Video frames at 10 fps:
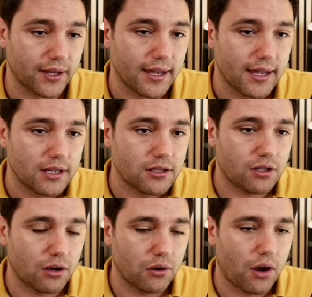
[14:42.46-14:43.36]

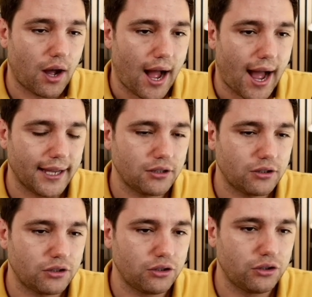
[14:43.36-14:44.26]
So I
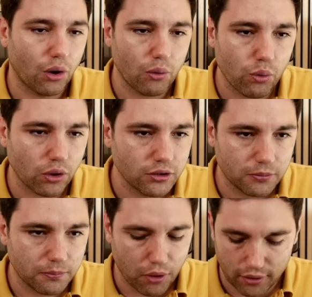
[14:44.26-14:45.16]
don't want to
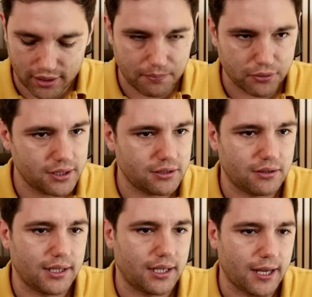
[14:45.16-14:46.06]
block the position
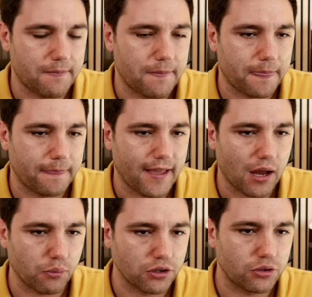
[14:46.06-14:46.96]
in here. I
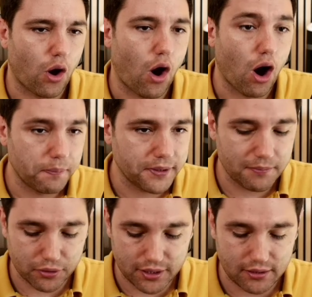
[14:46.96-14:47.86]
want to open the
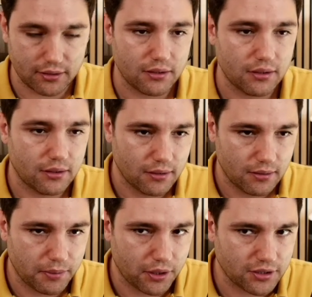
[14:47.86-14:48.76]
position
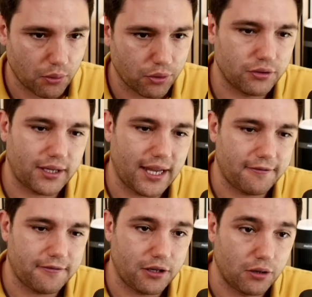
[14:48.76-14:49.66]
because I want to give,
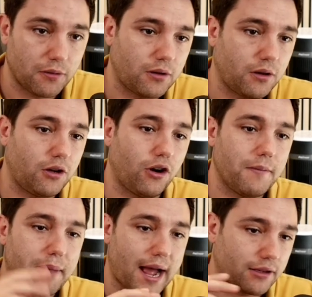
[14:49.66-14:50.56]
going
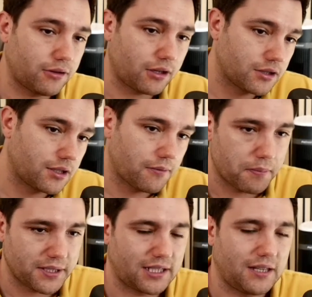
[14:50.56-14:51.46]
back to the concept of
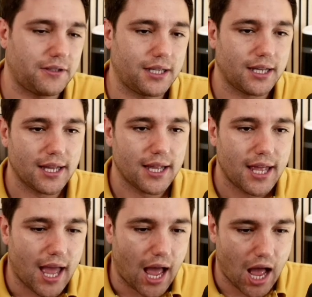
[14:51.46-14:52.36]
piece activity,
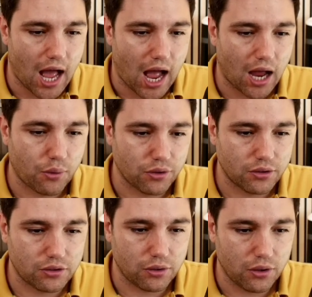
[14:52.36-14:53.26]
I want
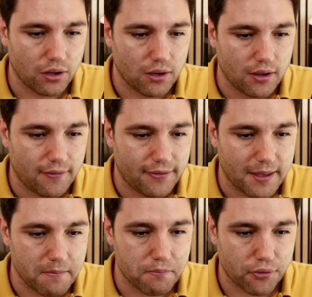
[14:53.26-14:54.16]
to
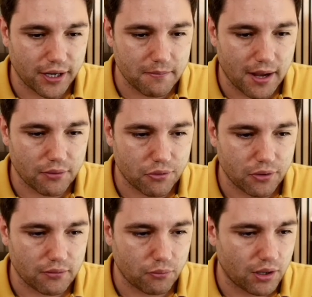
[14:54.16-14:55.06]
then bring my
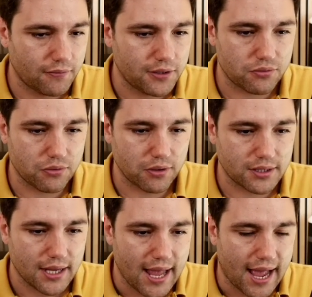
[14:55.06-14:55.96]
rook, one of these rooks,
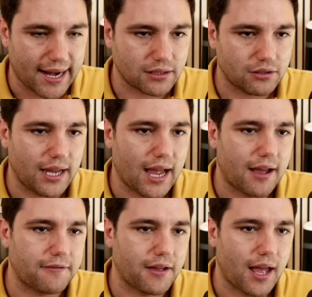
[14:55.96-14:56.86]
and actually
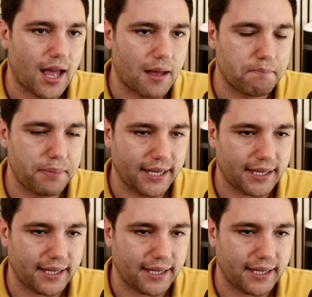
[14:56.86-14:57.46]
have a big